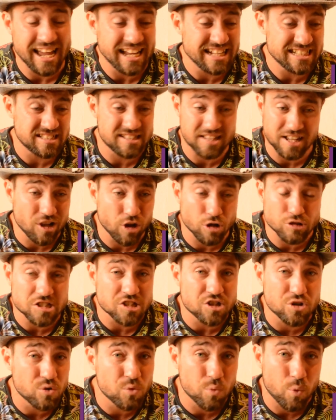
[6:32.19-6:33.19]
It's the
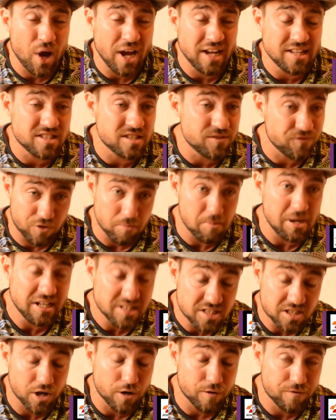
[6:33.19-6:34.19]
logical way for me
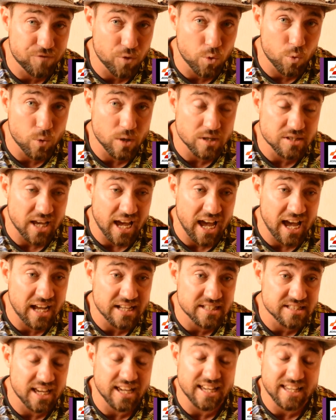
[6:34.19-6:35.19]
to go forward
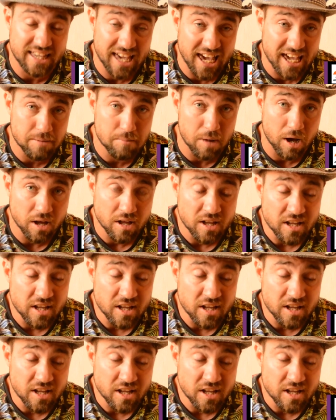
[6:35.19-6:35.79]
as a gamer.